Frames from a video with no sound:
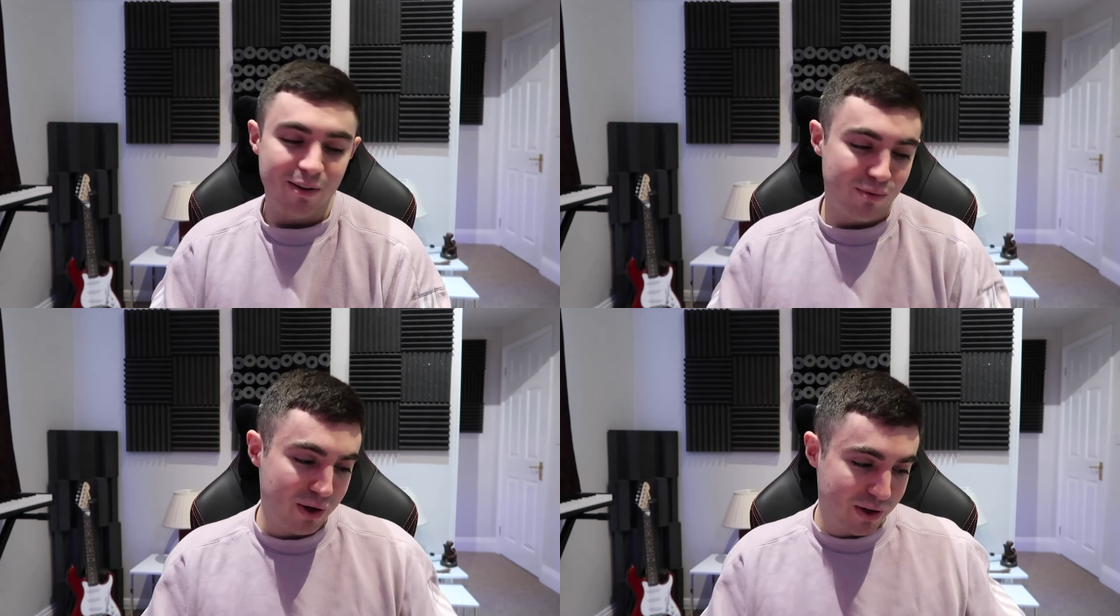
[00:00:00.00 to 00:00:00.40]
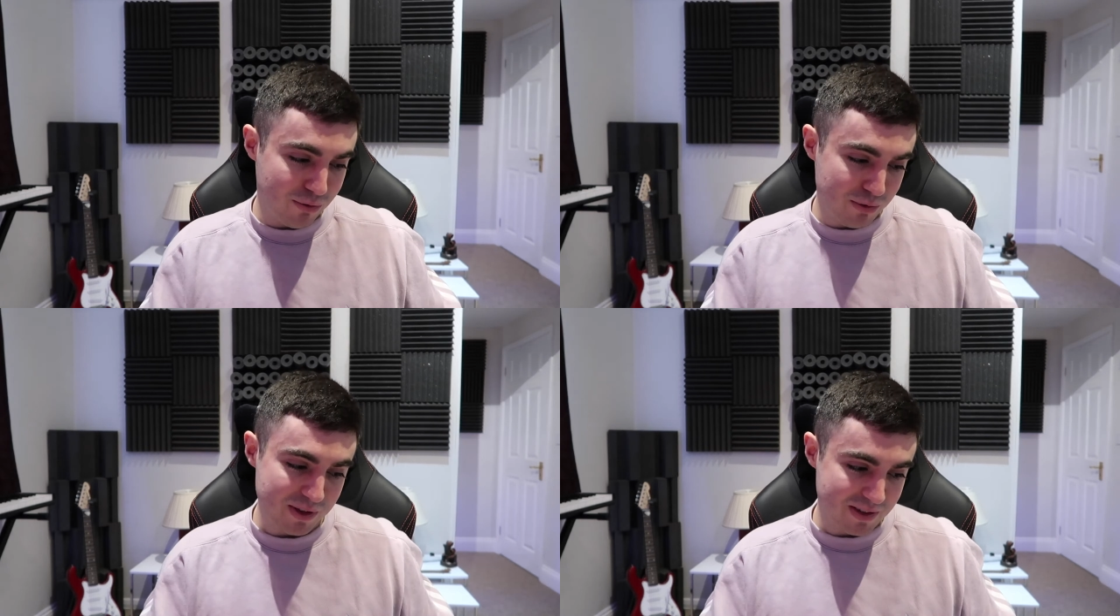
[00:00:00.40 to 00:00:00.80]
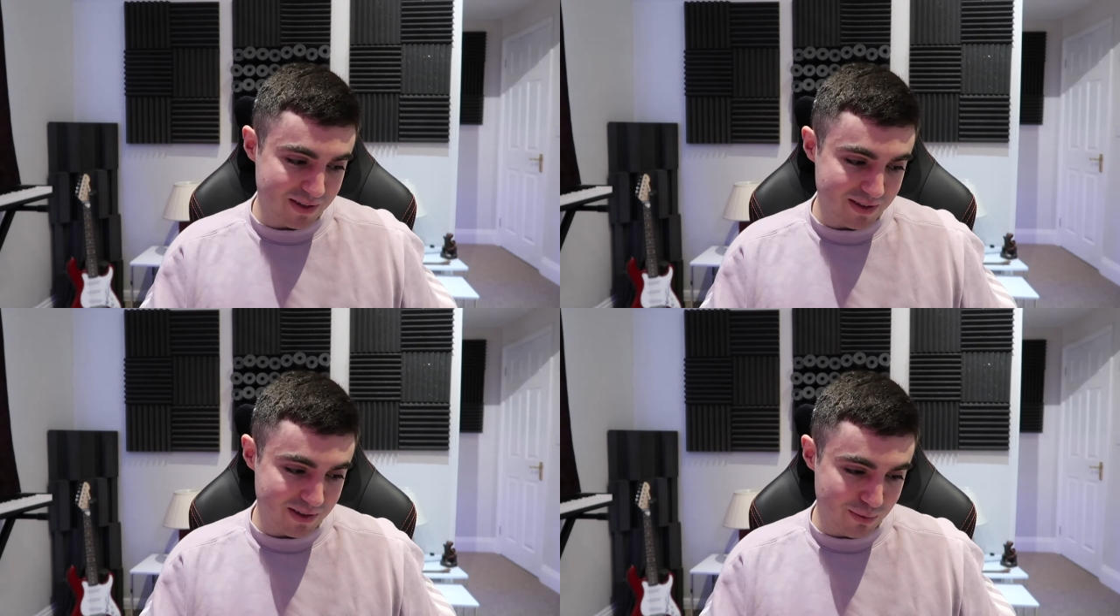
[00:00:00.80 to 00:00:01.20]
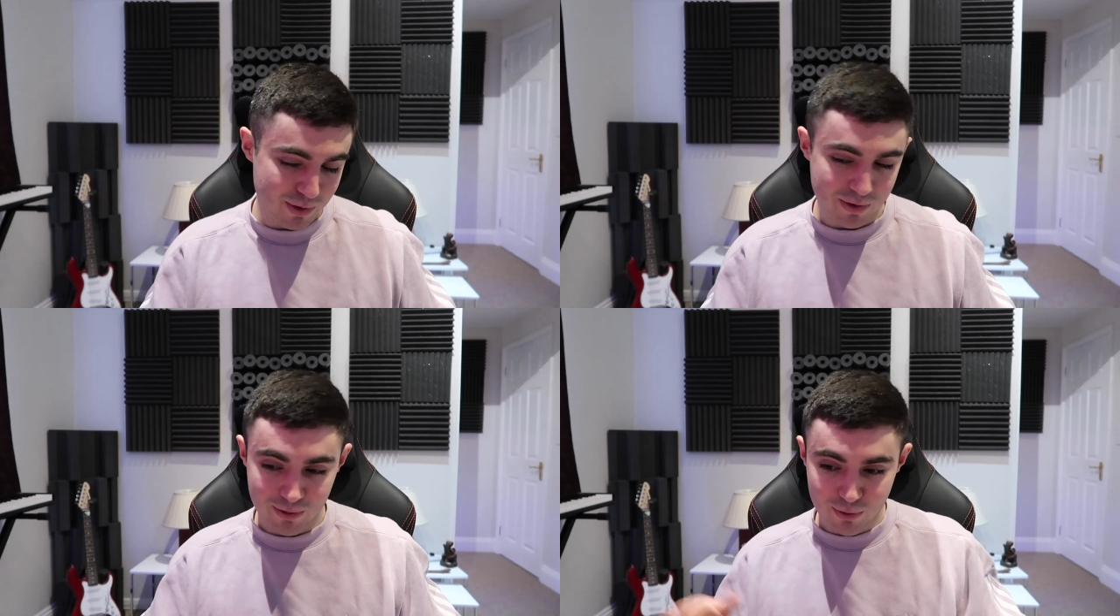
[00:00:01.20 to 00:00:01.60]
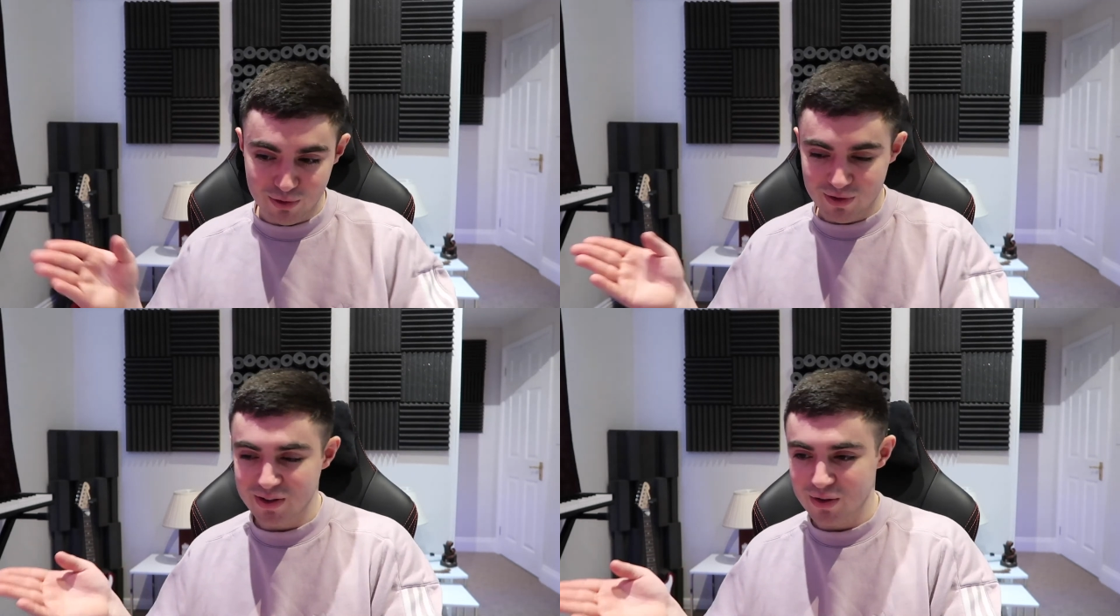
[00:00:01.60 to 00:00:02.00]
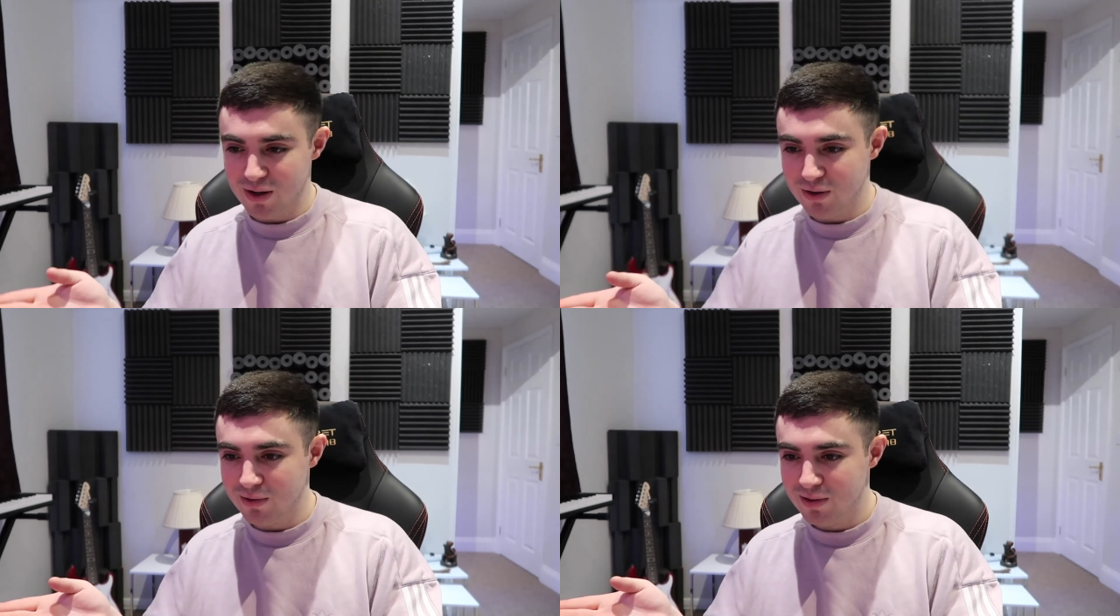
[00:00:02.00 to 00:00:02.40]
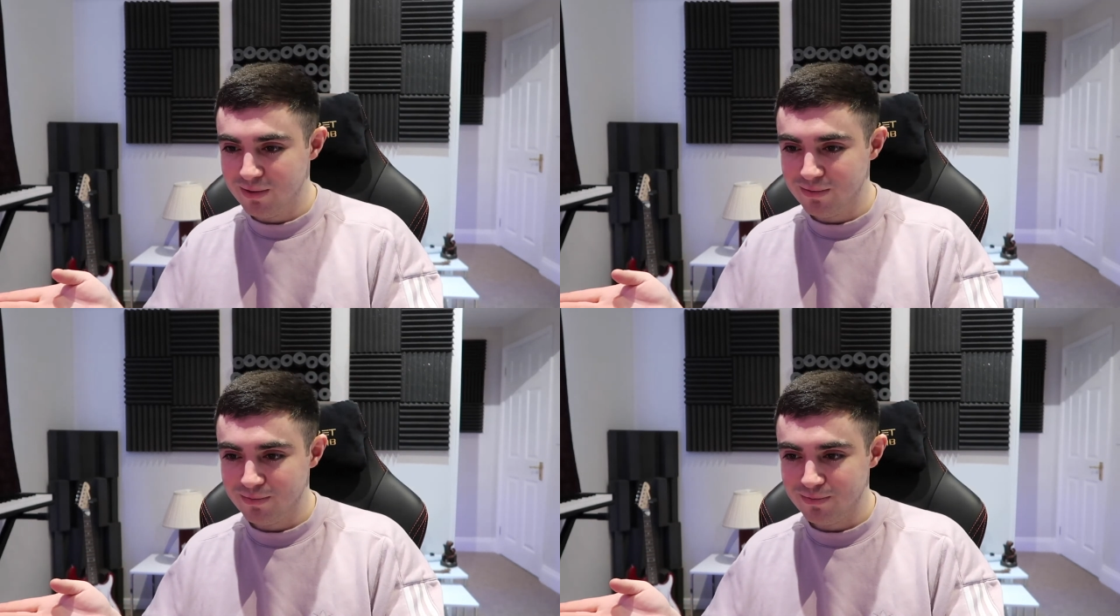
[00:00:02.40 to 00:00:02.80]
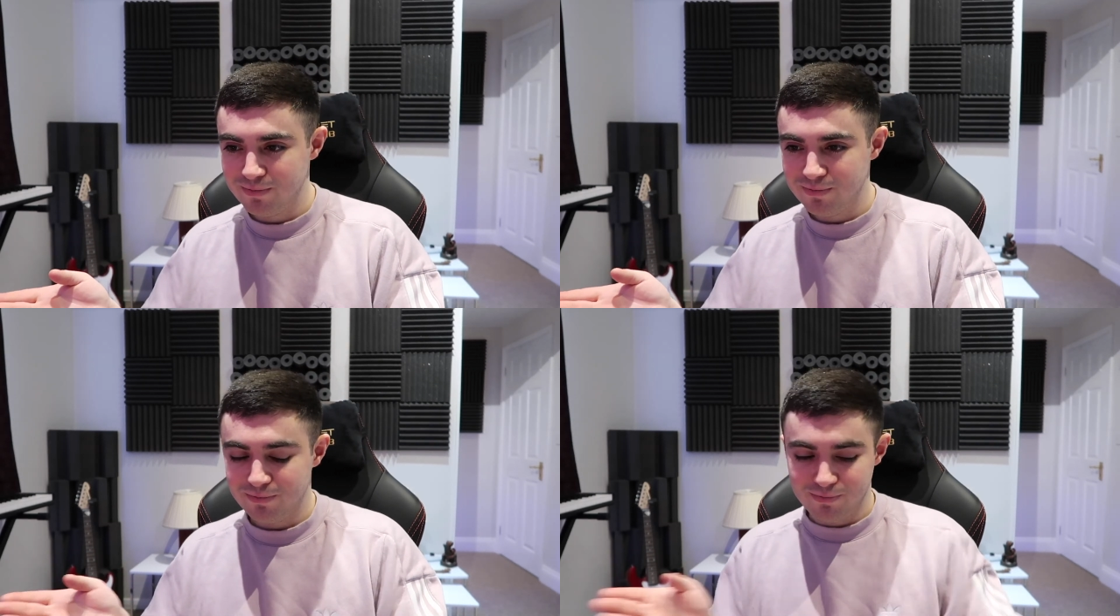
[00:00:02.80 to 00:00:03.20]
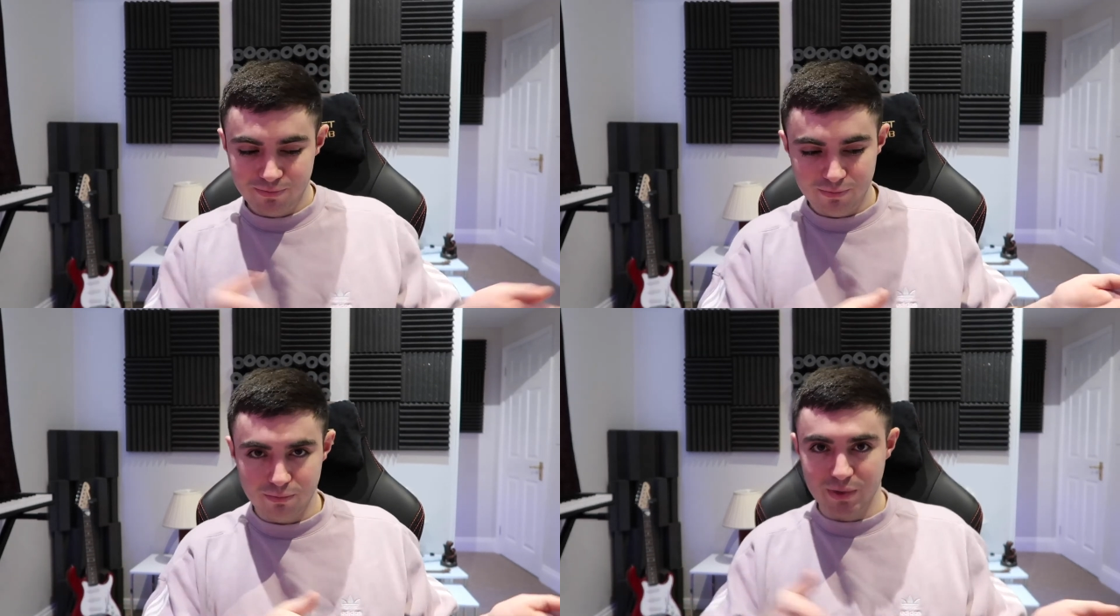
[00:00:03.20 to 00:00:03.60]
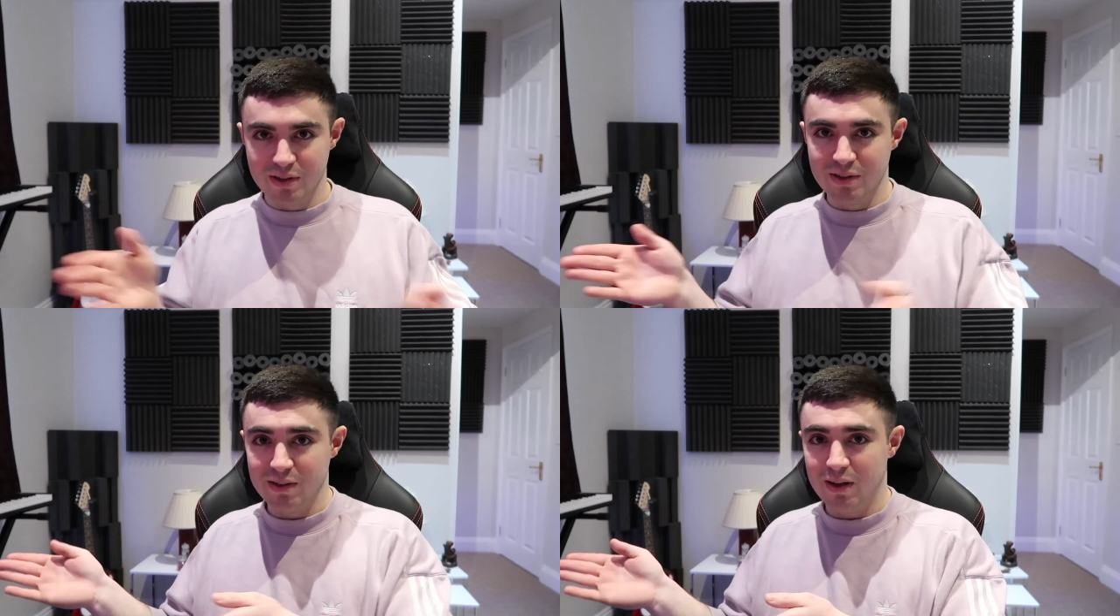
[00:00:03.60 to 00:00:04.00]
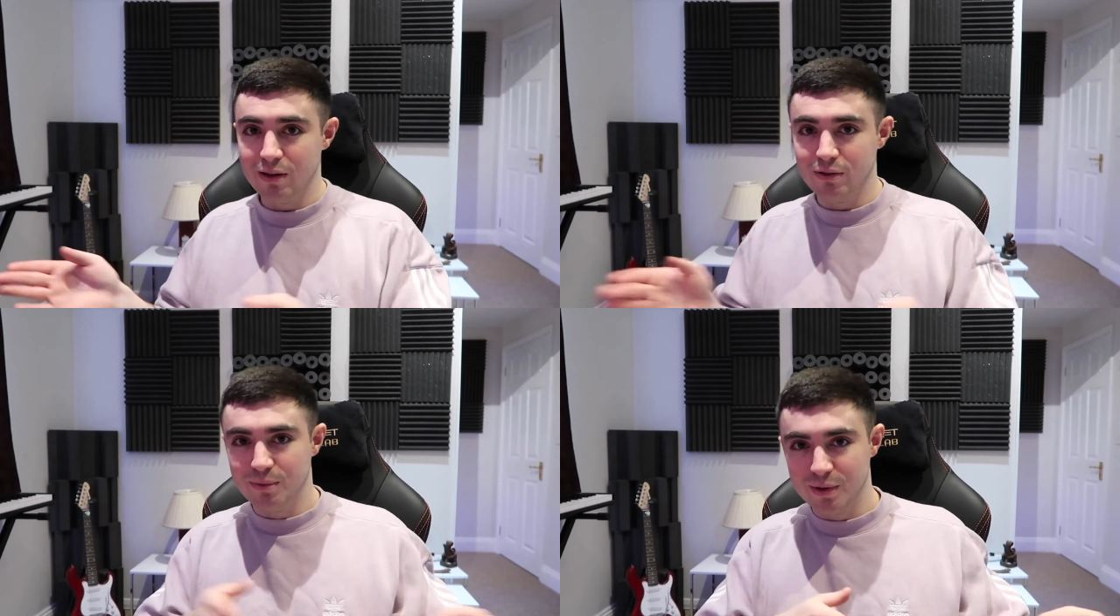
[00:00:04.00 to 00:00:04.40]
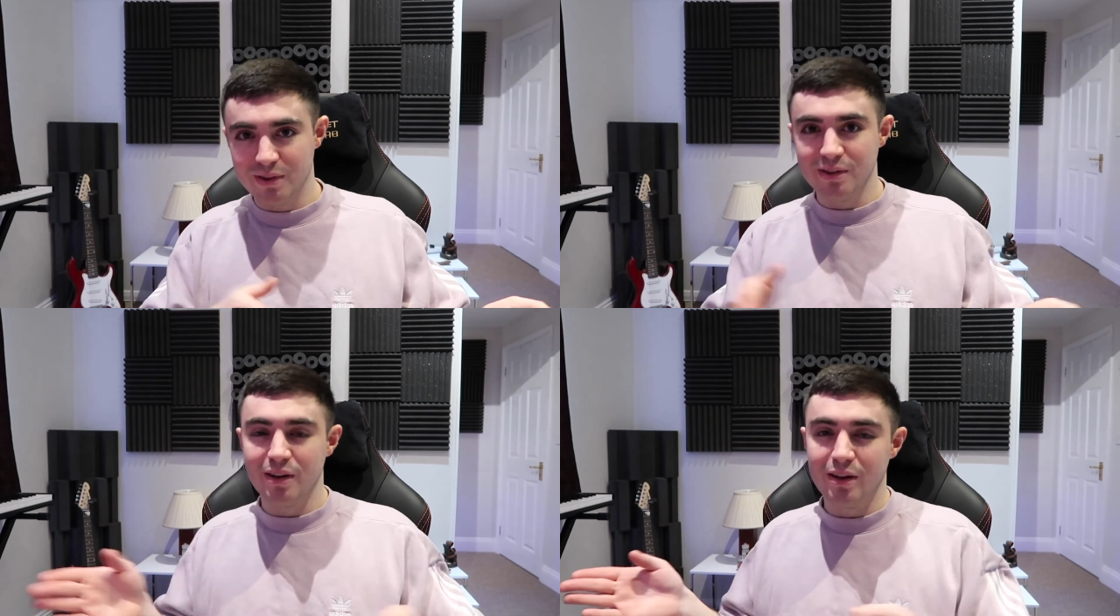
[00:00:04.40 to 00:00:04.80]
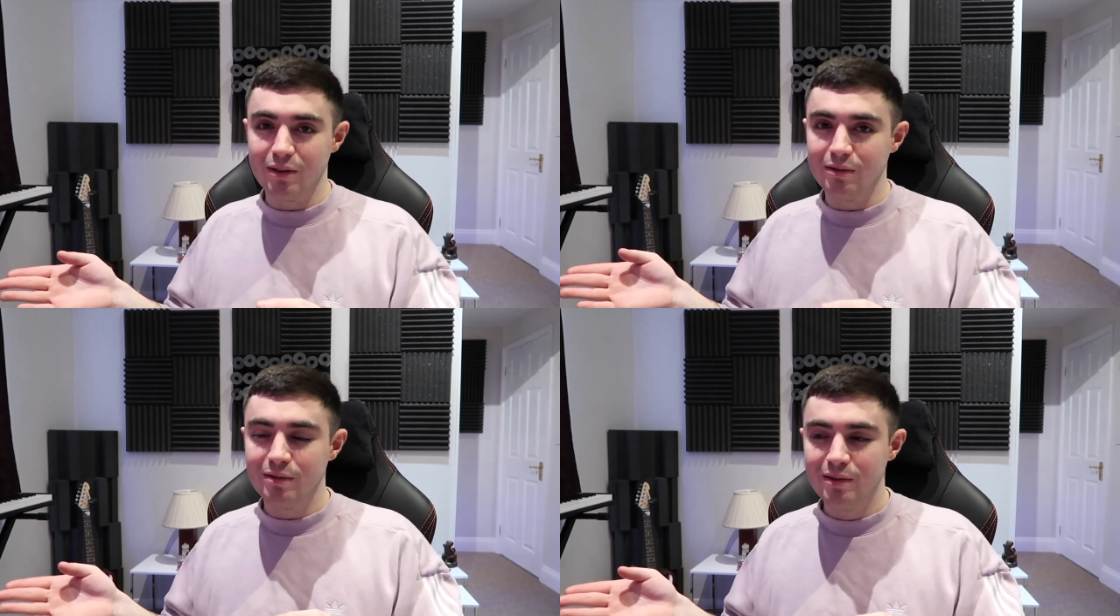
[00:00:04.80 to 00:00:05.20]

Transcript: I'm working on my mixes but all my friends are out, mixes out, mixes out.